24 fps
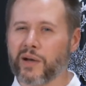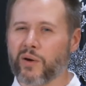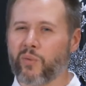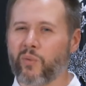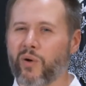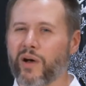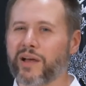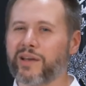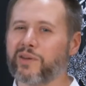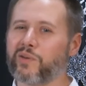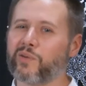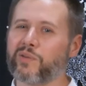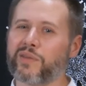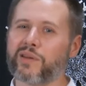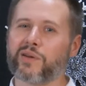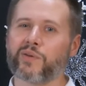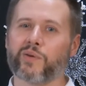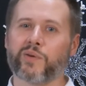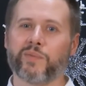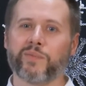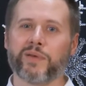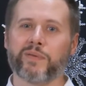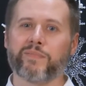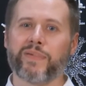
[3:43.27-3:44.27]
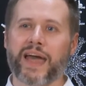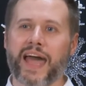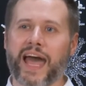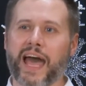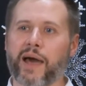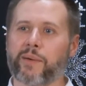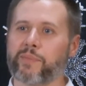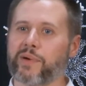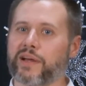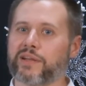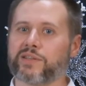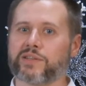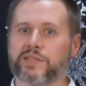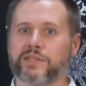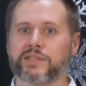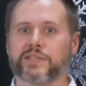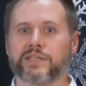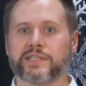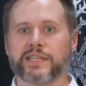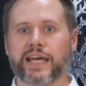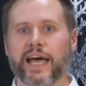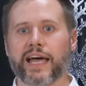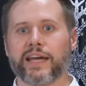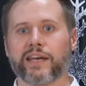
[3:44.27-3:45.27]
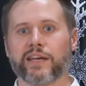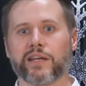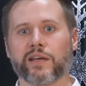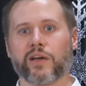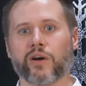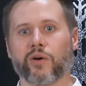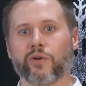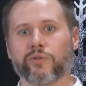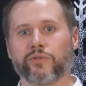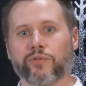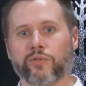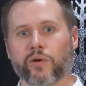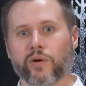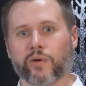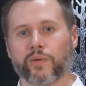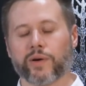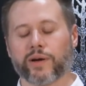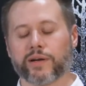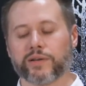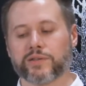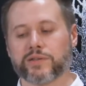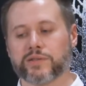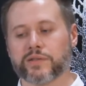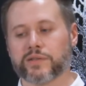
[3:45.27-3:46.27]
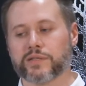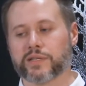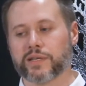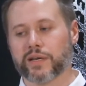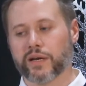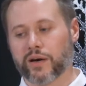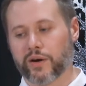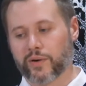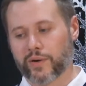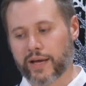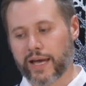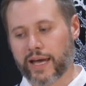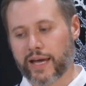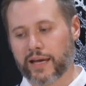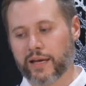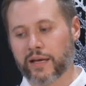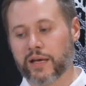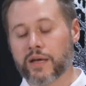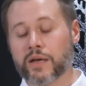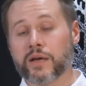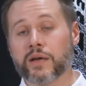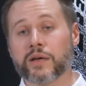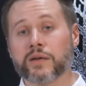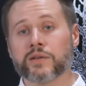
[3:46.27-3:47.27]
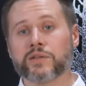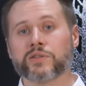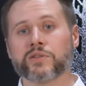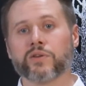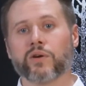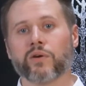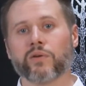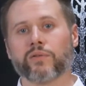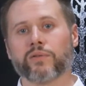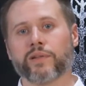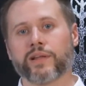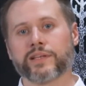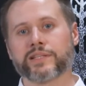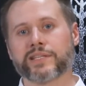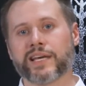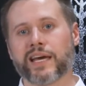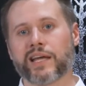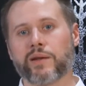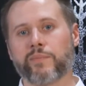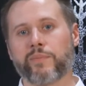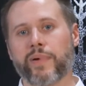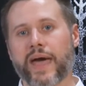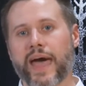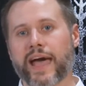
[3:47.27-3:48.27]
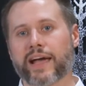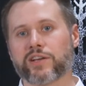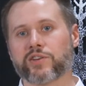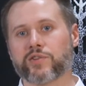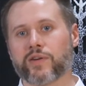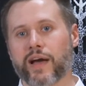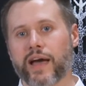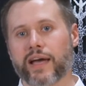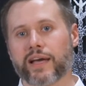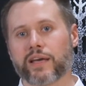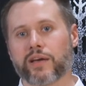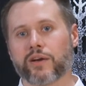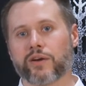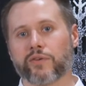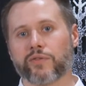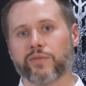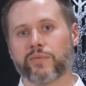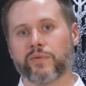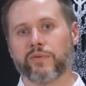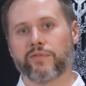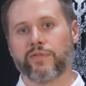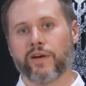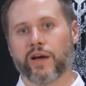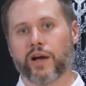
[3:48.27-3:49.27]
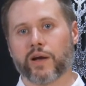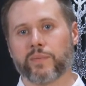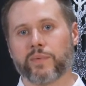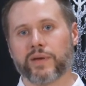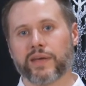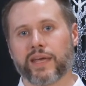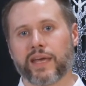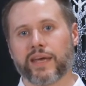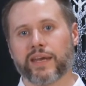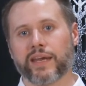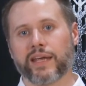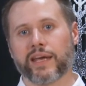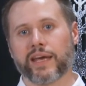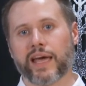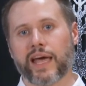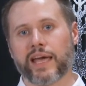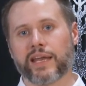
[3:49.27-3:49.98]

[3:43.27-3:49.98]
Well, I knew that it would be bad, but I just decided to go forward. So I was like, okay, so let's kind of backtrack here from the very beginning.